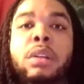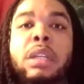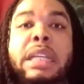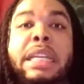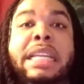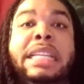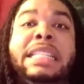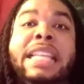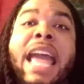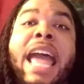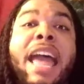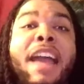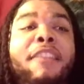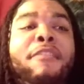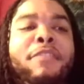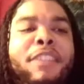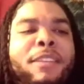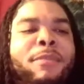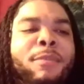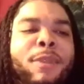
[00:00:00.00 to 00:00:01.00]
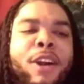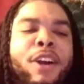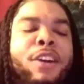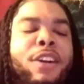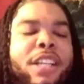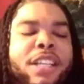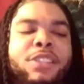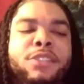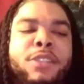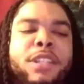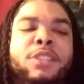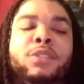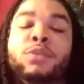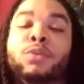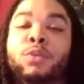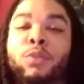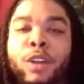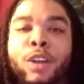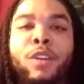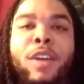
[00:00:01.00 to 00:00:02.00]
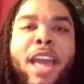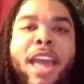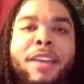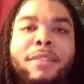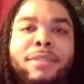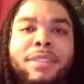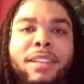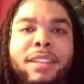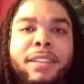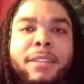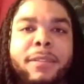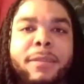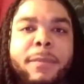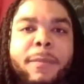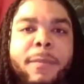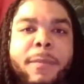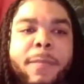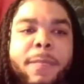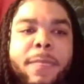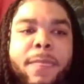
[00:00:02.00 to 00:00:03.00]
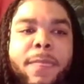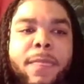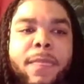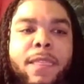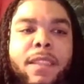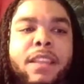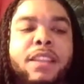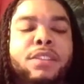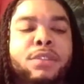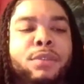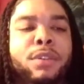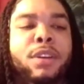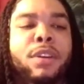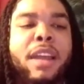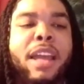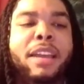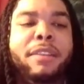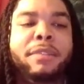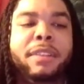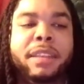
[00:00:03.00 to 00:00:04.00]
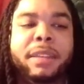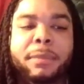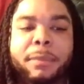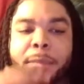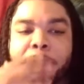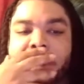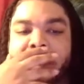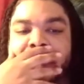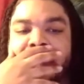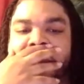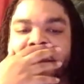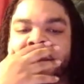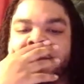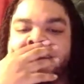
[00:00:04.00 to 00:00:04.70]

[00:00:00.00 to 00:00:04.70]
it's heavy, bro. It's real heavy. It's real heavy. But